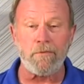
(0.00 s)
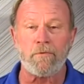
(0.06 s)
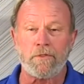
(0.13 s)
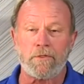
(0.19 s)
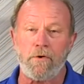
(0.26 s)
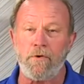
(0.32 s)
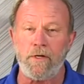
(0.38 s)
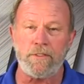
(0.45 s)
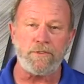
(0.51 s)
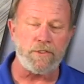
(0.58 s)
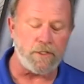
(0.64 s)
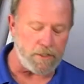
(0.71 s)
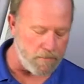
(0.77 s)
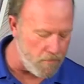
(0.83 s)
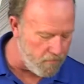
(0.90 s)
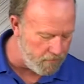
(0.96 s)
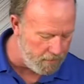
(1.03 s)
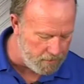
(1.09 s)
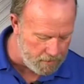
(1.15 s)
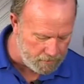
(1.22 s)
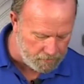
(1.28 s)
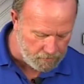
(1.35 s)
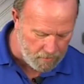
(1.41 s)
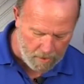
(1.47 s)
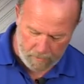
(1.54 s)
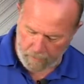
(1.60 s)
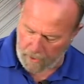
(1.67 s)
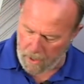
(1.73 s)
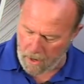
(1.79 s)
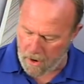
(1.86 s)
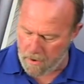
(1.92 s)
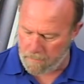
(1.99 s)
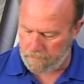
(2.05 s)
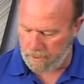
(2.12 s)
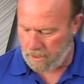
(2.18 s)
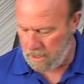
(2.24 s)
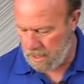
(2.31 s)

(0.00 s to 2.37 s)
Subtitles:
we're going to come over here to our pump,